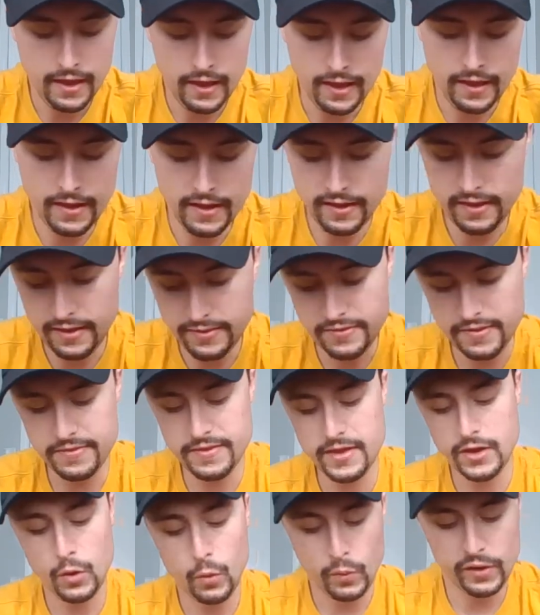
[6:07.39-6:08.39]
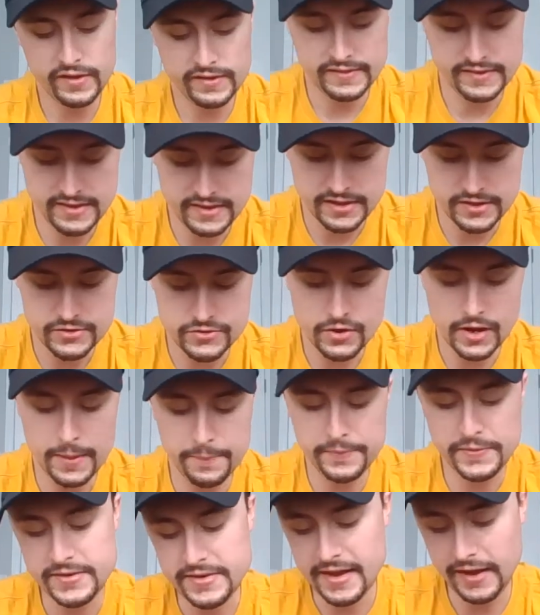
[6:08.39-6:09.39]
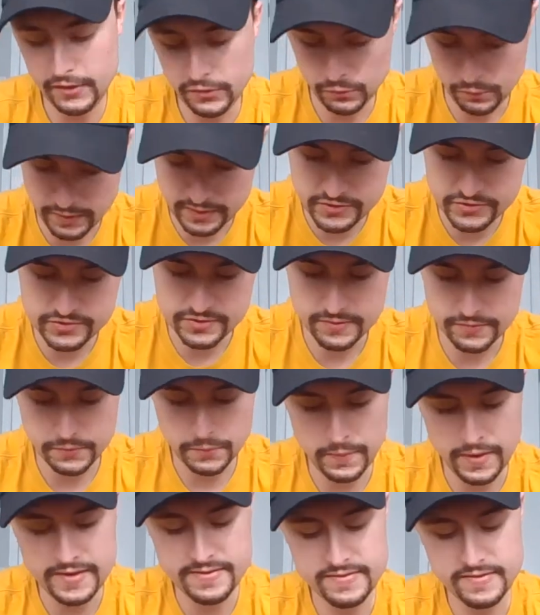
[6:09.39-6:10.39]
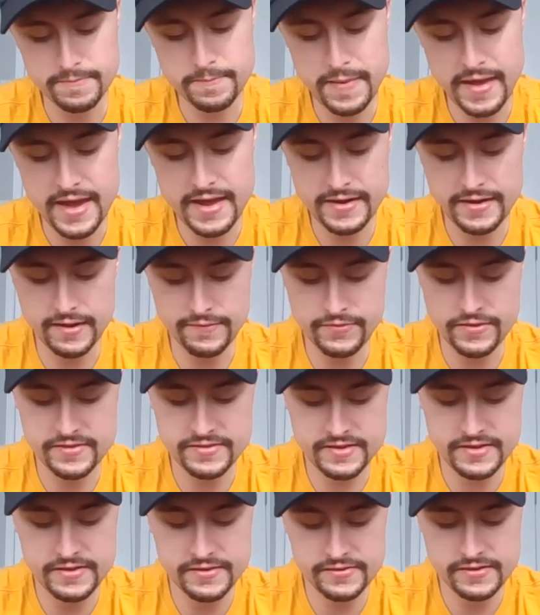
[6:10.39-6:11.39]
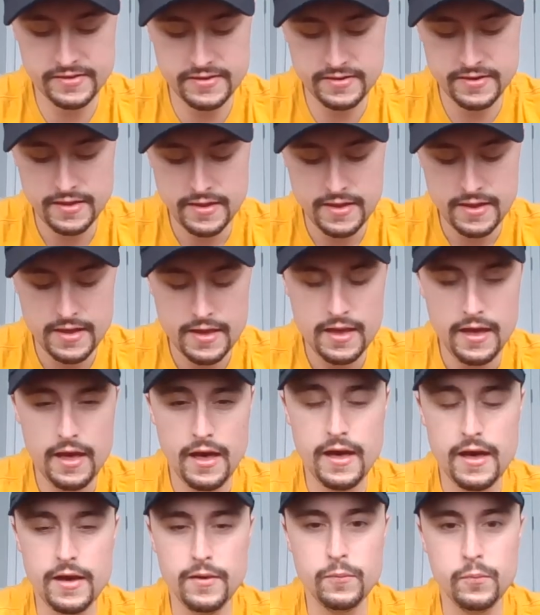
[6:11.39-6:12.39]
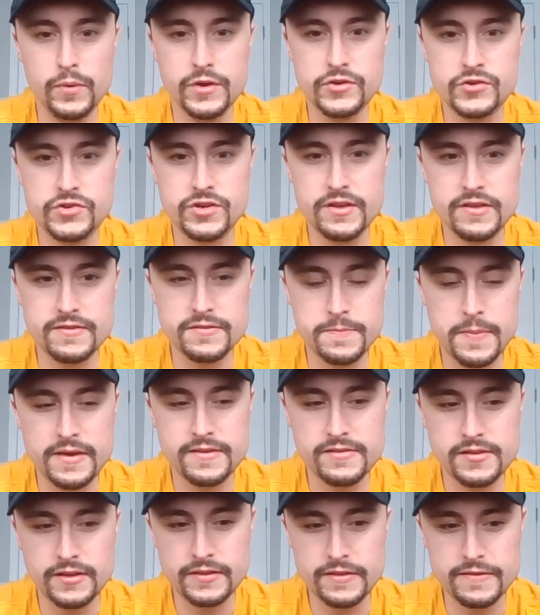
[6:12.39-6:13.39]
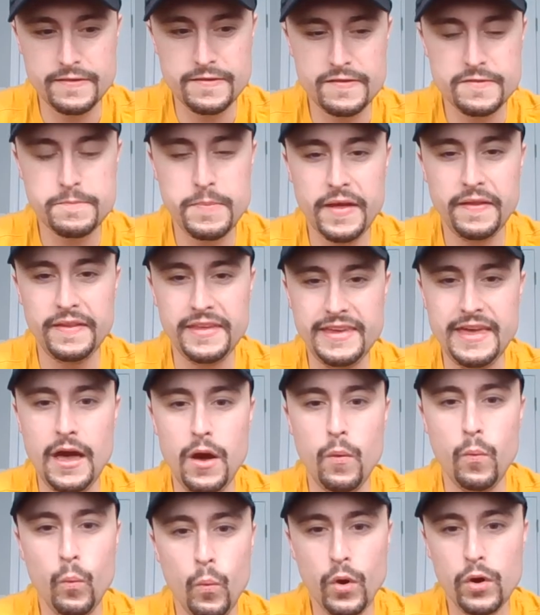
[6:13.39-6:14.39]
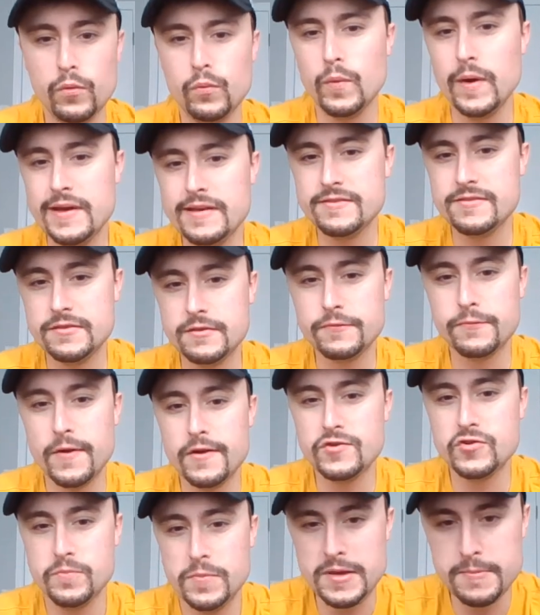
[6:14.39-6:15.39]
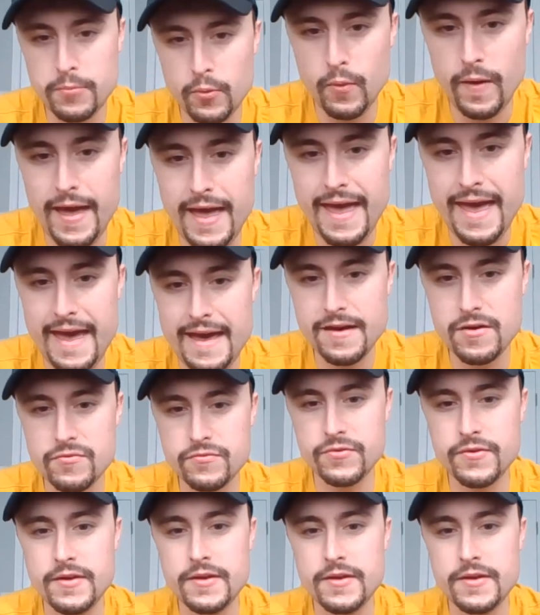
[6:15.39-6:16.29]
And then they quickly adopt the Declaration of the Rights of Man and of the Citizen, which is basically spelling out what rights the French people have.